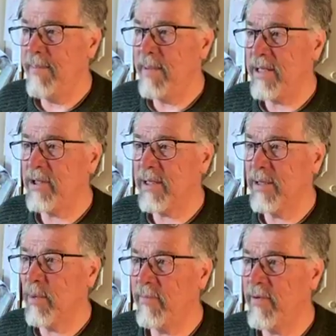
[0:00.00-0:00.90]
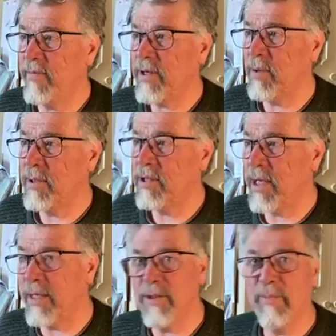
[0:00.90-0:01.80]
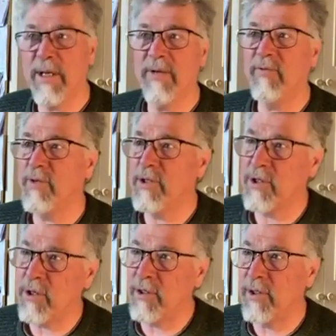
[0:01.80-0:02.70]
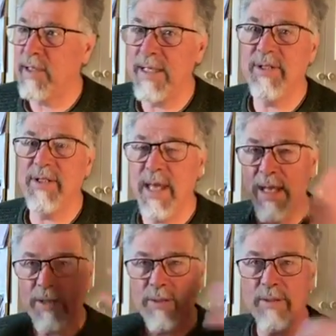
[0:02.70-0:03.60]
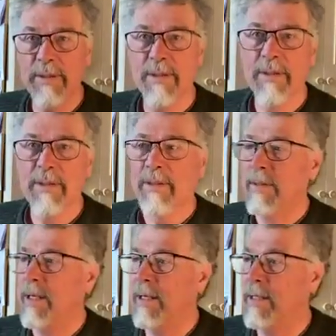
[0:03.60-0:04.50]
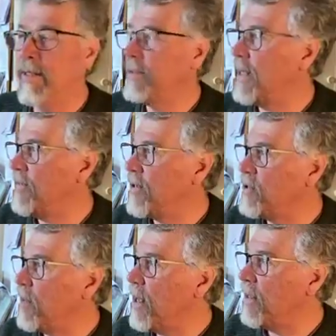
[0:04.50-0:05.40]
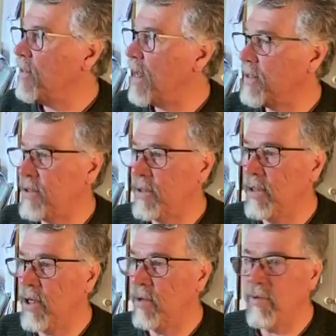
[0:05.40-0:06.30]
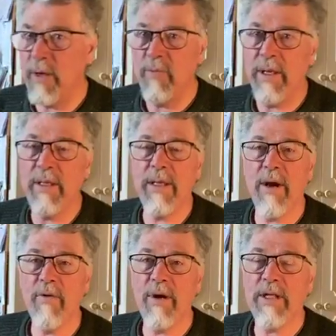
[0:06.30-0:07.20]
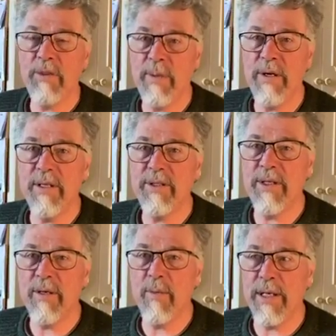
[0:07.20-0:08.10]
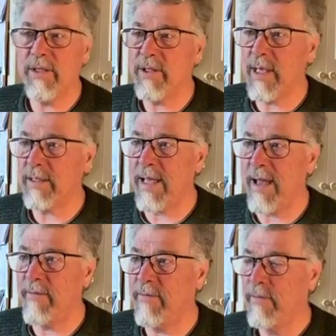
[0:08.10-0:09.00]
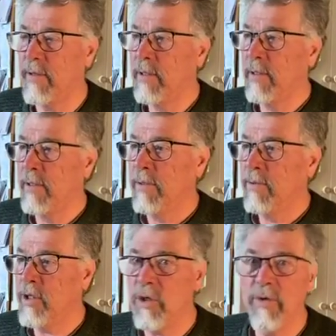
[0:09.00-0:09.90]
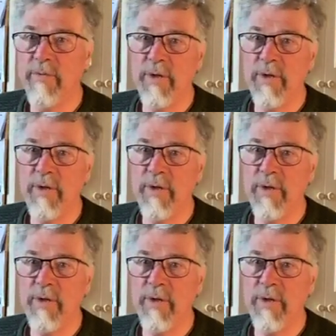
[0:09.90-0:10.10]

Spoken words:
And basically what Vivica was saying, to bring it full circle, is that, David as well, that, you know, they really are experiencing what it's like to have the